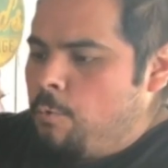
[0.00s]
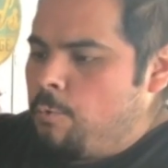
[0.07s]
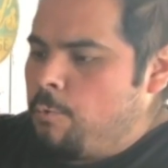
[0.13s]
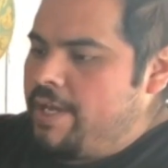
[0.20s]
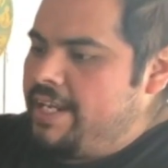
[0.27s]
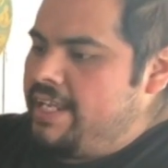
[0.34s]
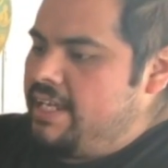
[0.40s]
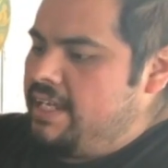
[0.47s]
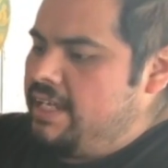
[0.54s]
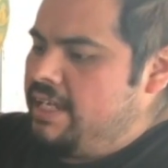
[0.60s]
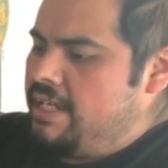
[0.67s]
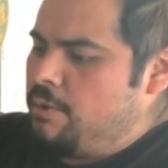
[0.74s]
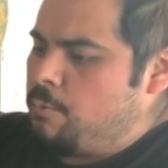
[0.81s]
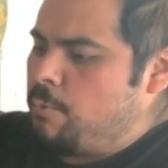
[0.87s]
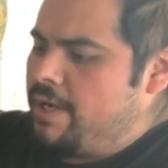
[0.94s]

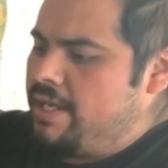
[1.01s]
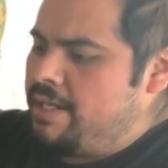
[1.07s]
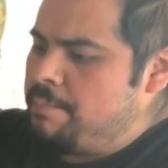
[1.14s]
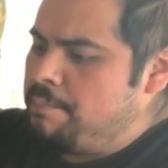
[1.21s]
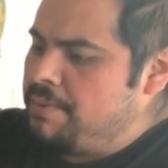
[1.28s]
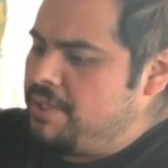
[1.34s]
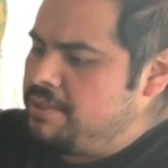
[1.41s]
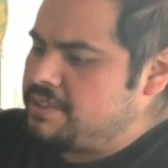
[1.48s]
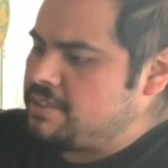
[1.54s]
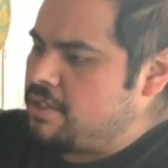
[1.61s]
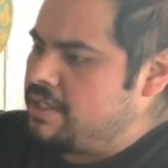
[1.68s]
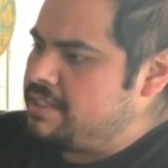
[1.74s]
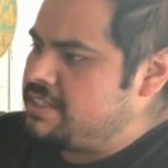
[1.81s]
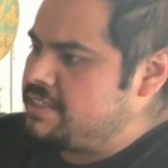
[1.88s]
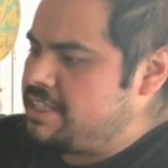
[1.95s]
When boost
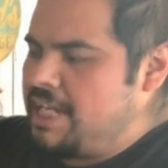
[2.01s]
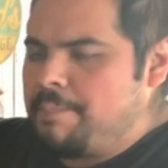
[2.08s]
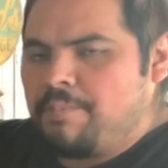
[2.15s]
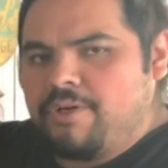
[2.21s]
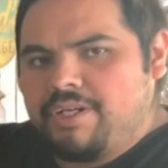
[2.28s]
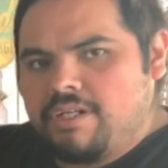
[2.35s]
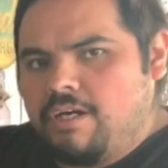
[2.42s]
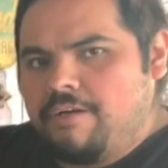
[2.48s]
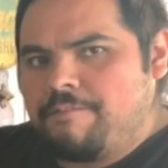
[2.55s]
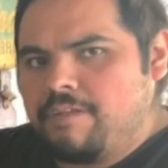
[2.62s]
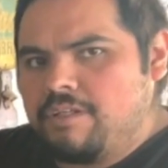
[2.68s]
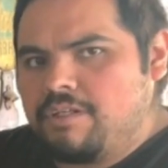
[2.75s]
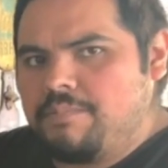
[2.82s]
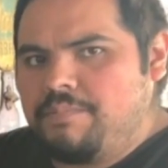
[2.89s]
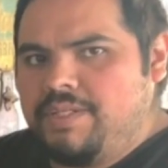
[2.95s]
starts tapering off a
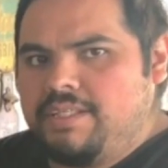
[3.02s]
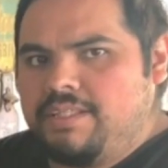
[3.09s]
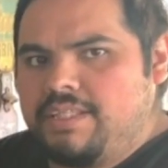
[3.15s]
little bit,